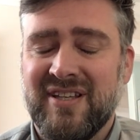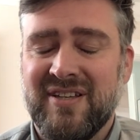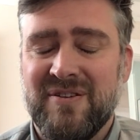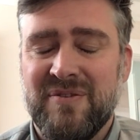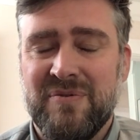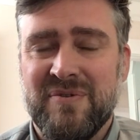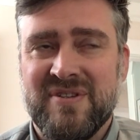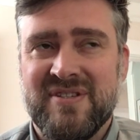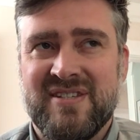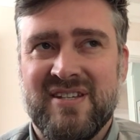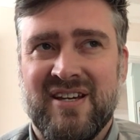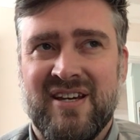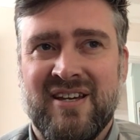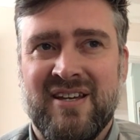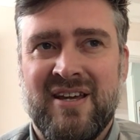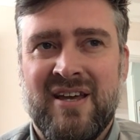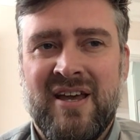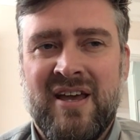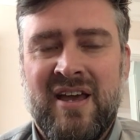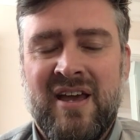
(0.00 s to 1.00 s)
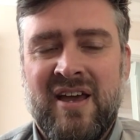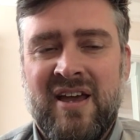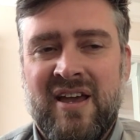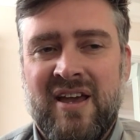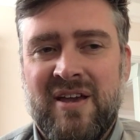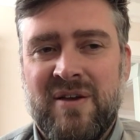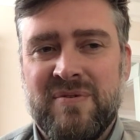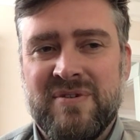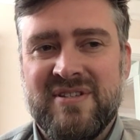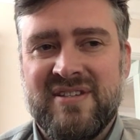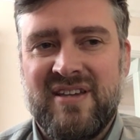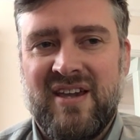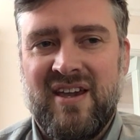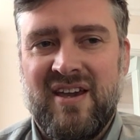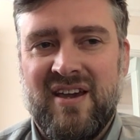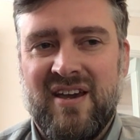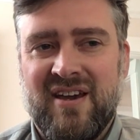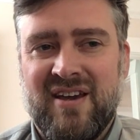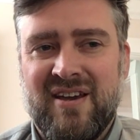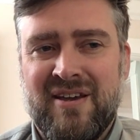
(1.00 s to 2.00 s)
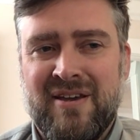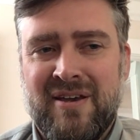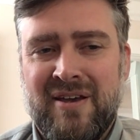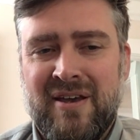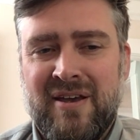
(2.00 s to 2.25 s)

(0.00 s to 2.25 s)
It was it was a uh,